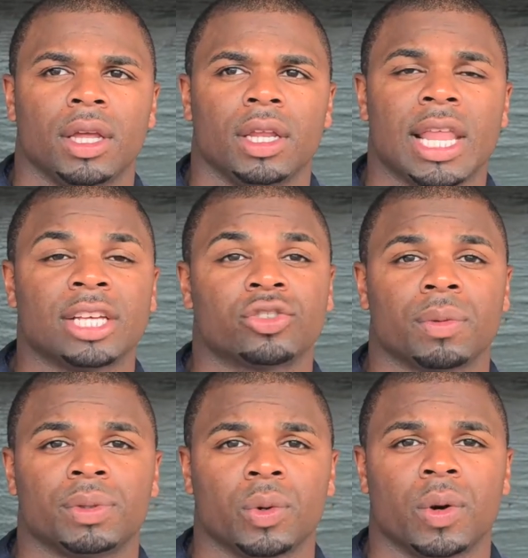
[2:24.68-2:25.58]
And that
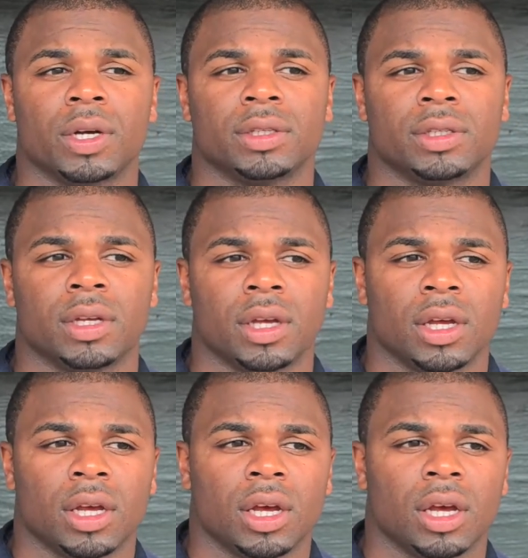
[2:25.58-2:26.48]
scripture was,
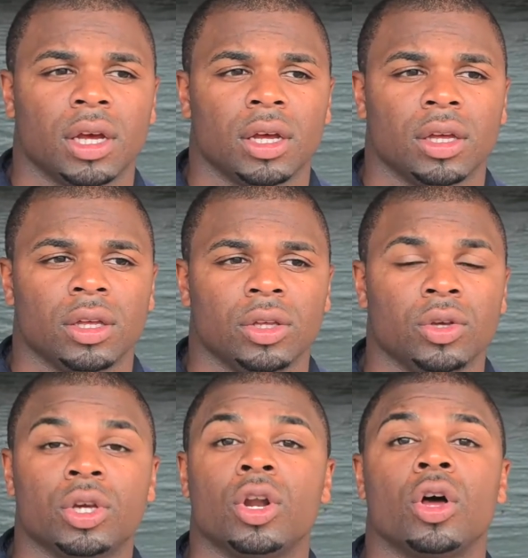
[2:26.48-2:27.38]

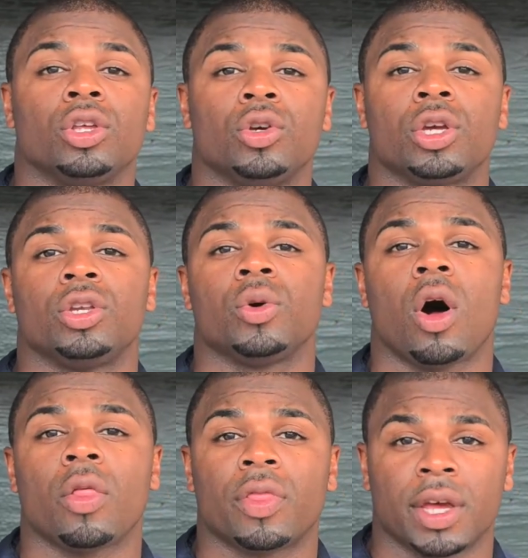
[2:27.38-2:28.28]
you can do
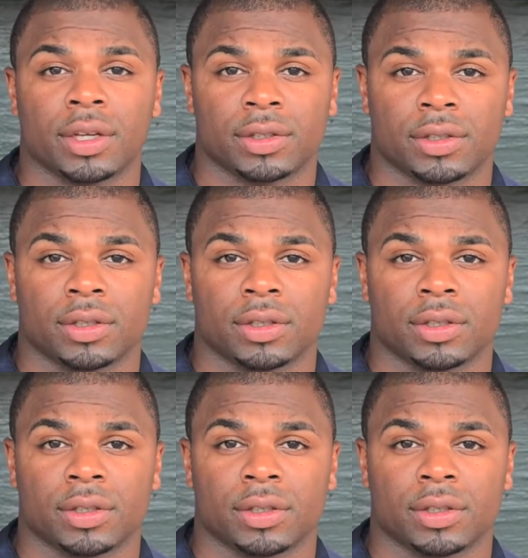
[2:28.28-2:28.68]
all things